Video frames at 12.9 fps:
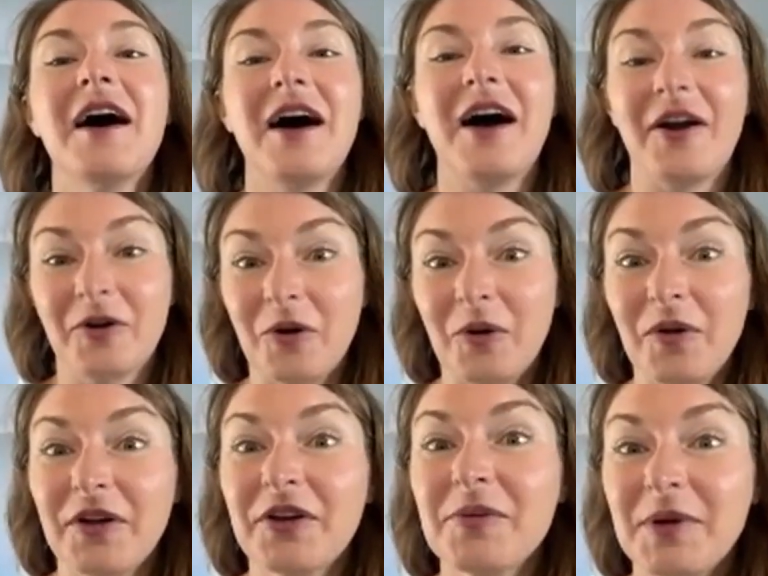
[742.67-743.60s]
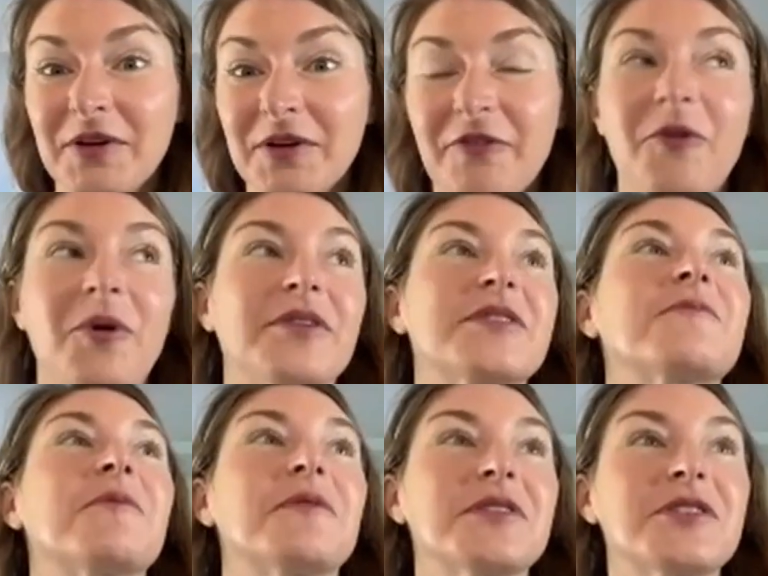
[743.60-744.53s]
Our goal at Camellia Forest
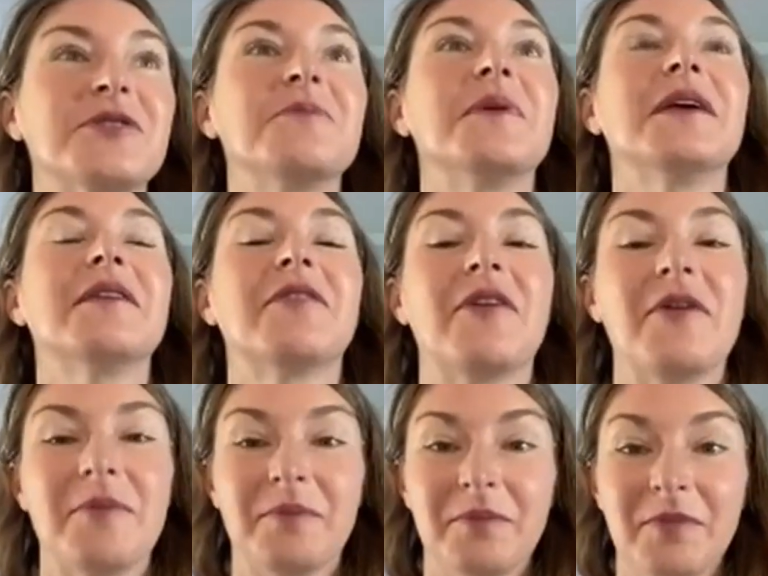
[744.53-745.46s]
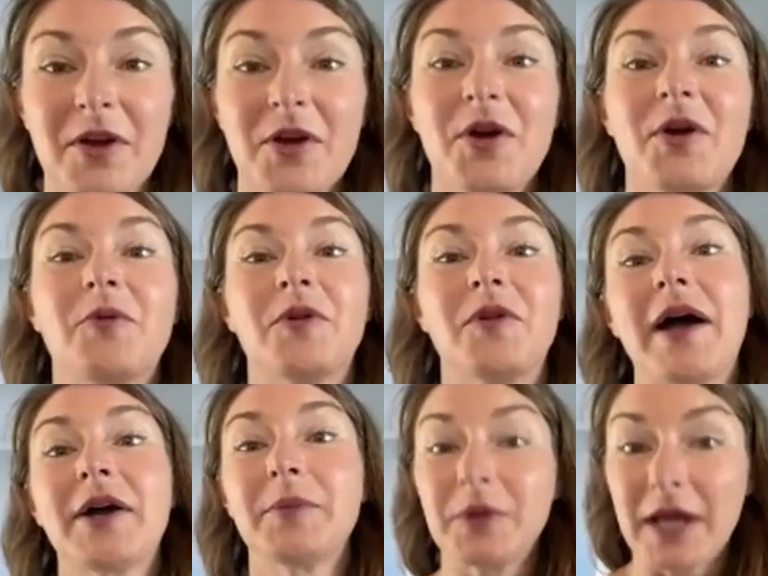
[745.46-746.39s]
was to make them
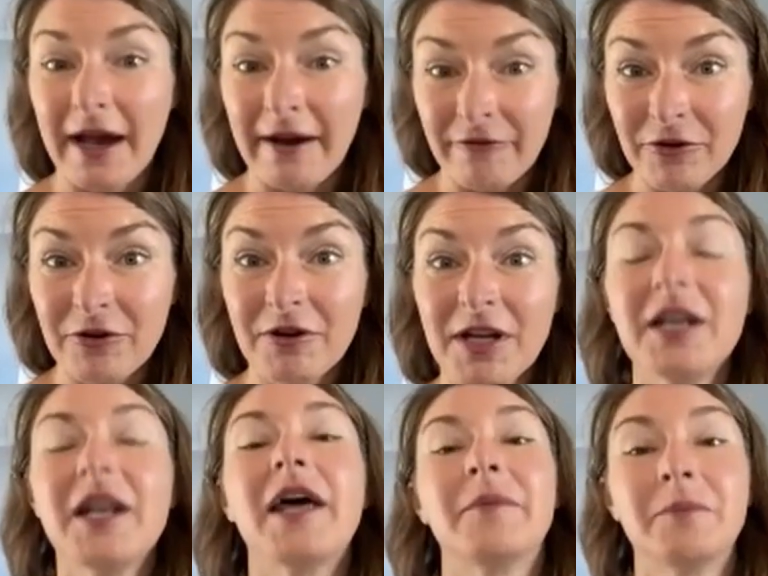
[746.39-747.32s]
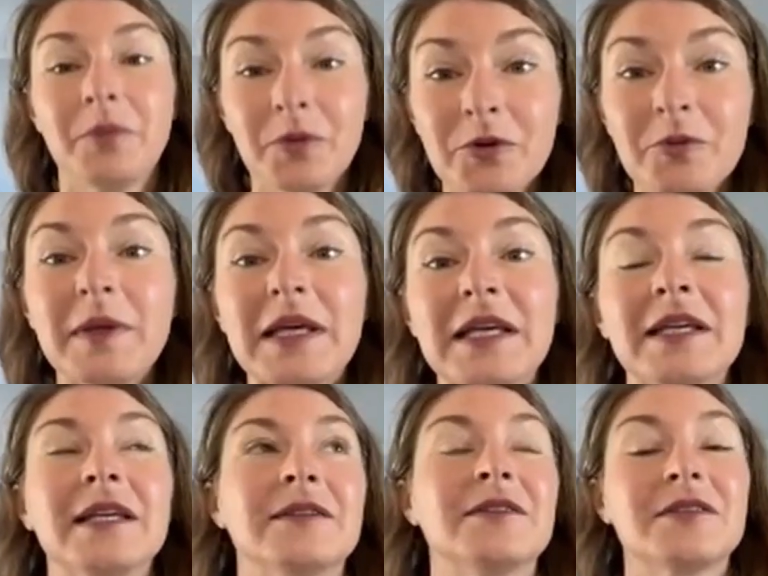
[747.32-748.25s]
reliably evergreen and blooming
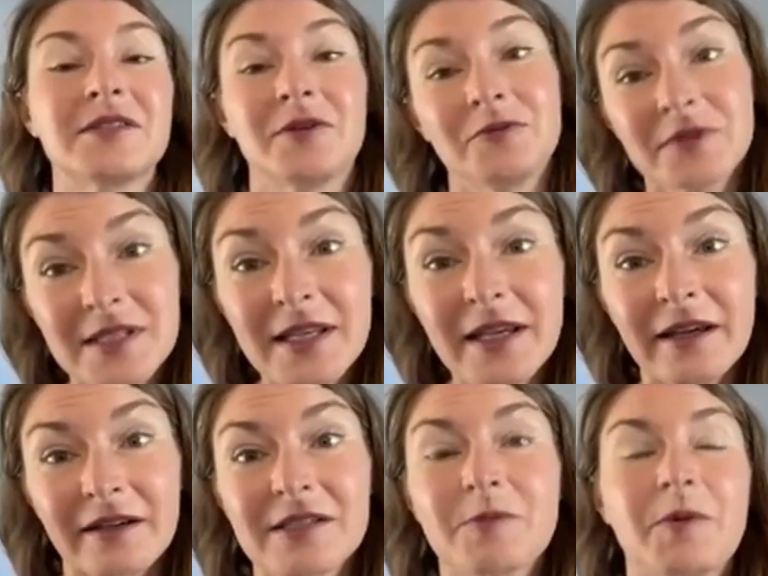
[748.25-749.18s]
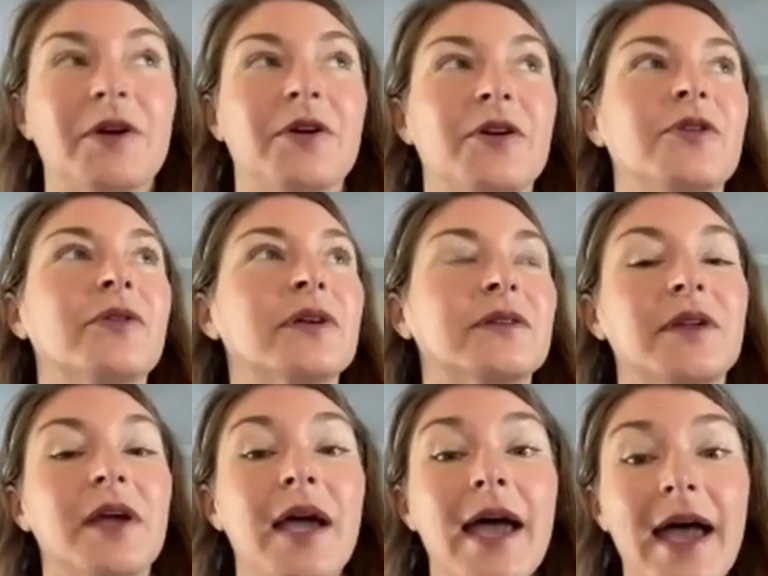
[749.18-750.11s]
into zone 6, where you can
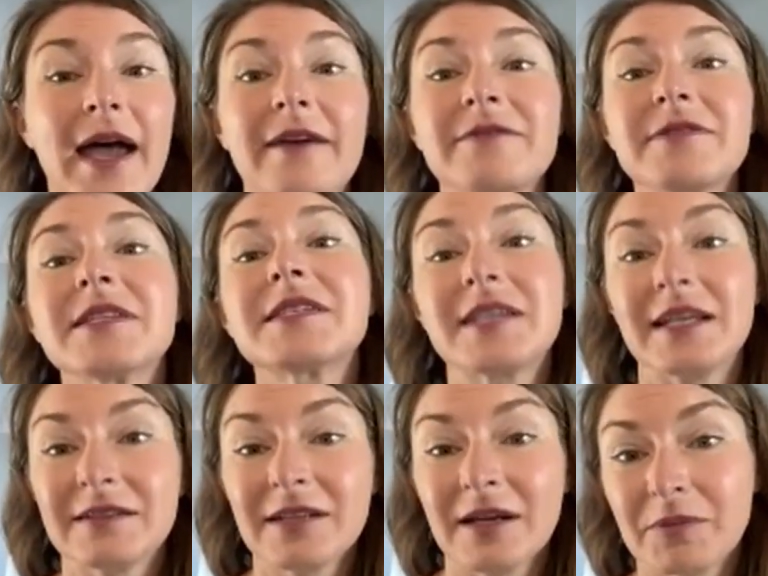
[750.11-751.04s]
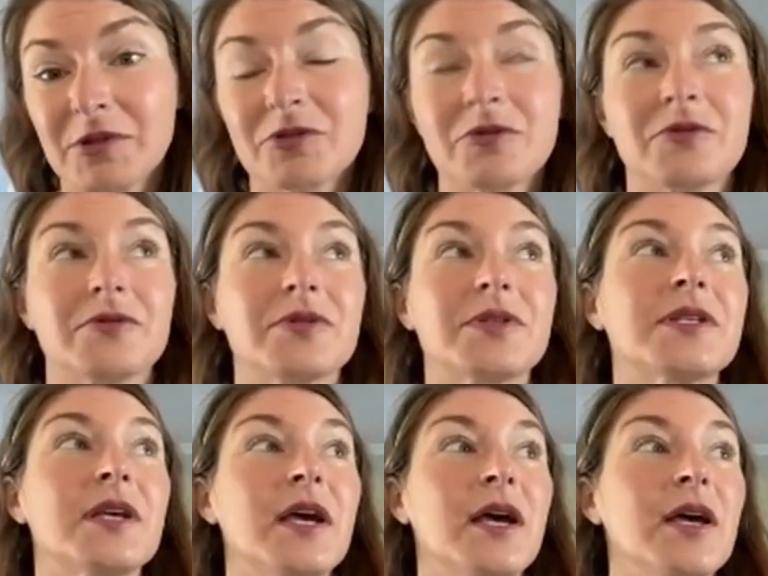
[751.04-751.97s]
have sustained temperatures,
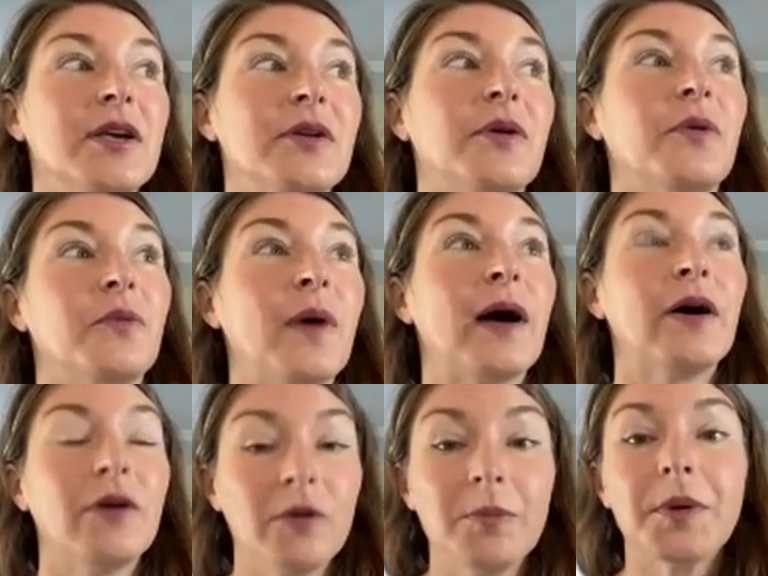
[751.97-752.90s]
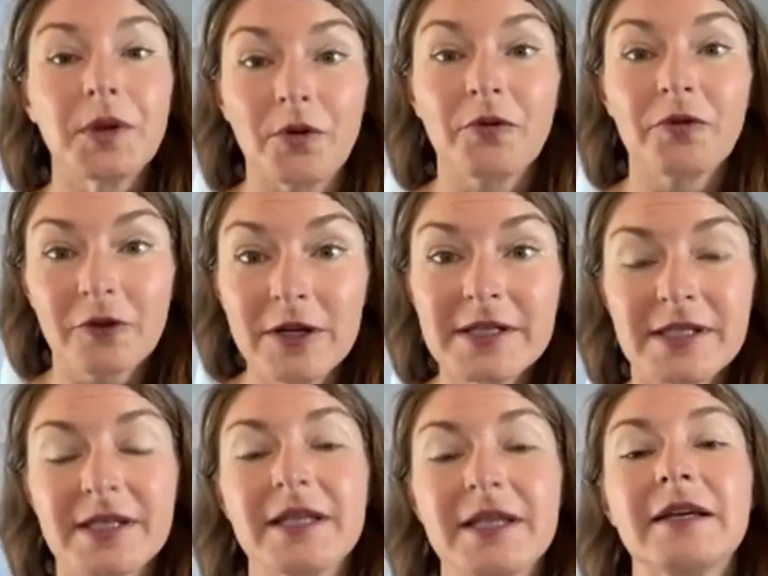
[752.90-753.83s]
well below
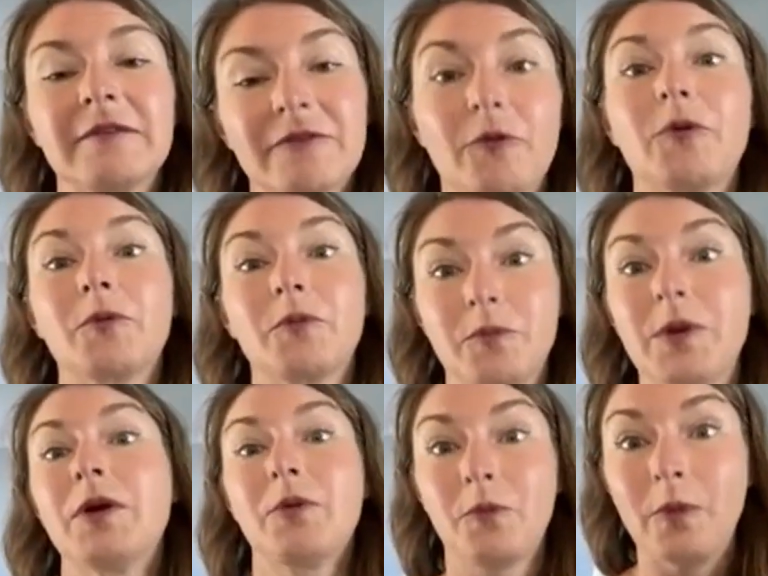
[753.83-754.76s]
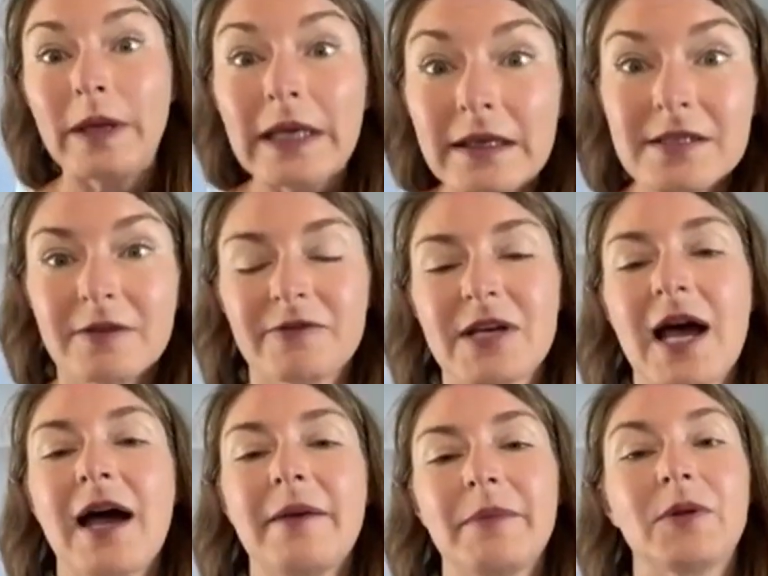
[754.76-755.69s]
freezing for, weeks of
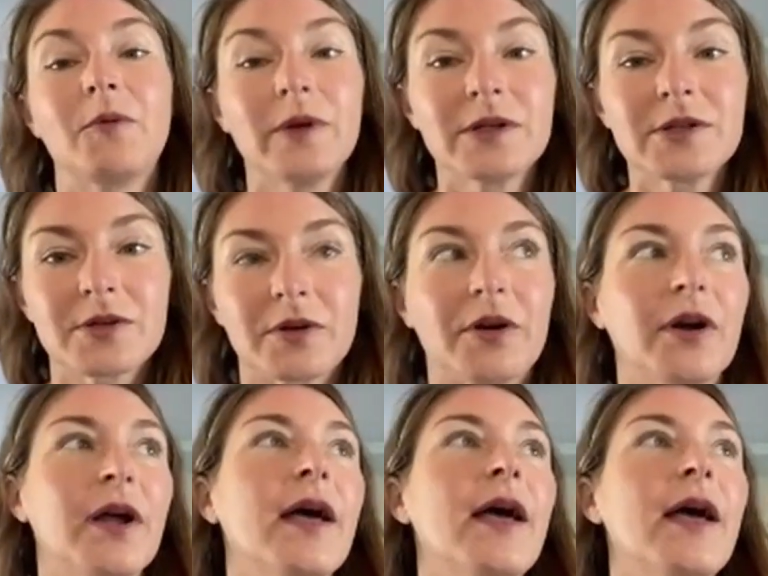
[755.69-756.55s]
time in the winter.